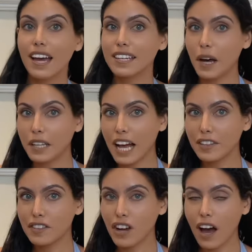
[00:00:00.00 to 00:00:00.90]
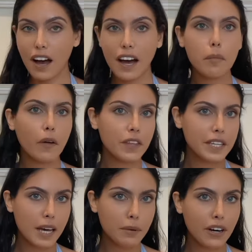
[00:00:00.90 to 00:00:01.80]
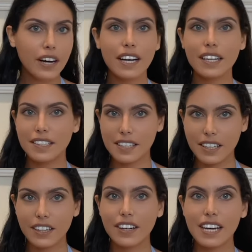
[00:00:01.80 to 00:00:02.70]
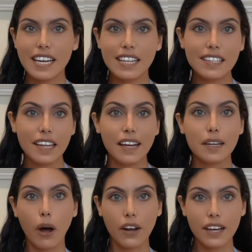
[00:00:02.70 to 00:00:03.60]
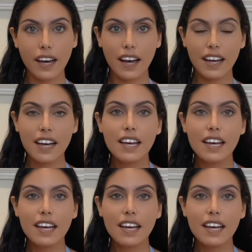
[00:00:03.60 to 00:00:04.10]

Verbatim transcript: Now let's talk about the neighborhoods here in Santa Monica.